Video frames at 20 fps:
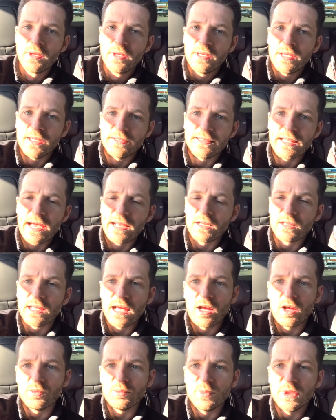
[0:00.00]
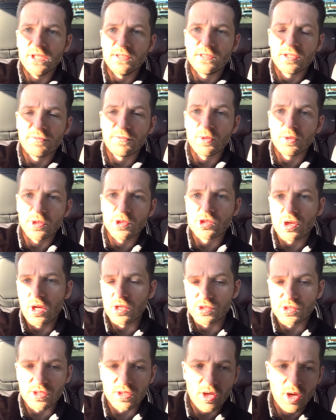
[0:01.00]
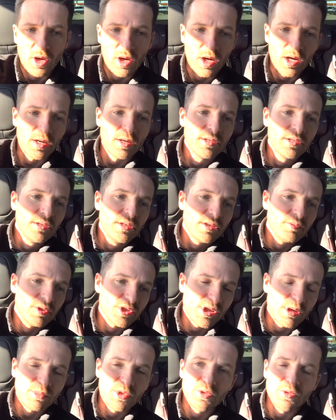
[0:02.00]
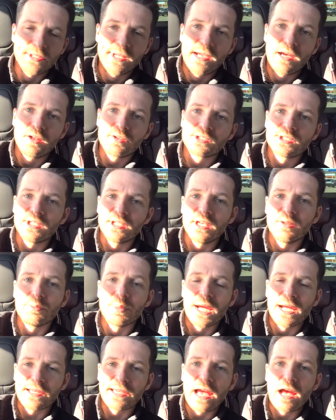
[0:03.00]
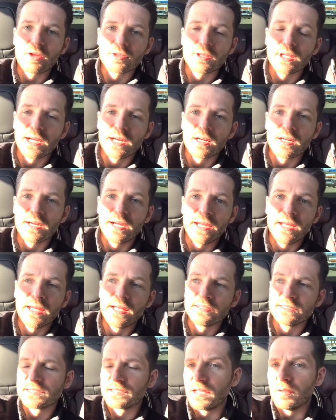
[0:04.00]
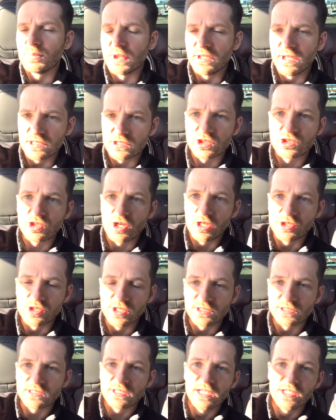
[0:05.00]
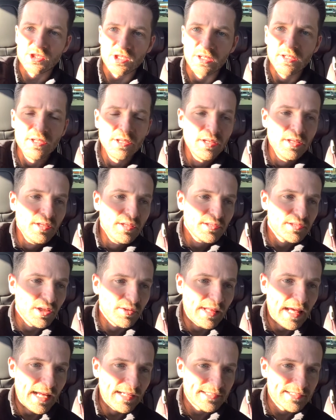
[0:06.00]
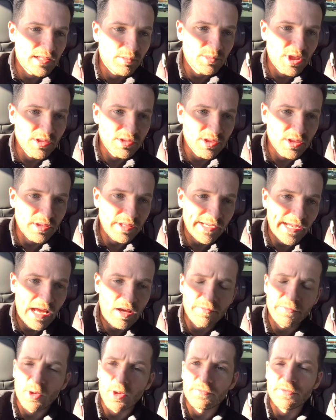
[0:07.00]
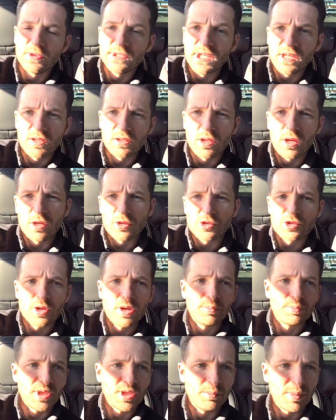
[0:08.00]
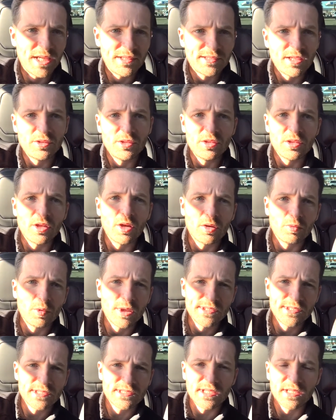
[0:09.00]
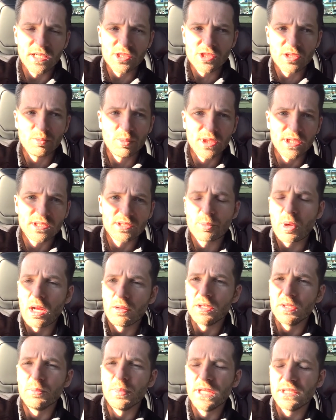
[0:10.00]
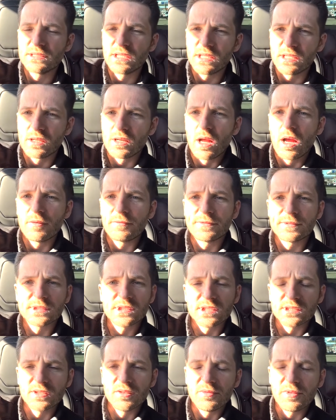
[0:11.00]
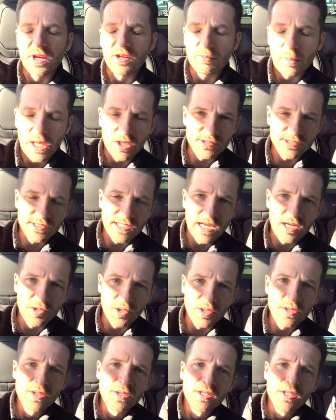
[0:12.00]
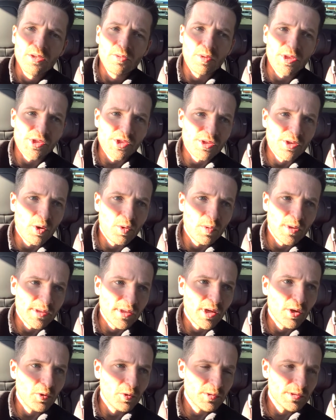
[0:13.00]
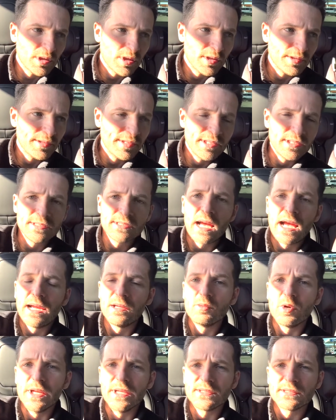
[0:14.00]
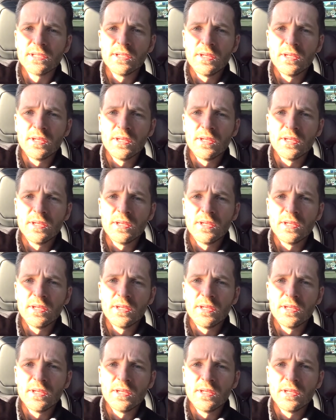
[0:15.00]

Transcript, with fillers: And that allowed me to fully charge the car, which I'm doing now, to get back out there and skip the next charging station. So that's something to look out for if you take a long trip. It may tell you to go to one destination, but it's probably basing it off 65 miles an hour, which no one goes on these highways.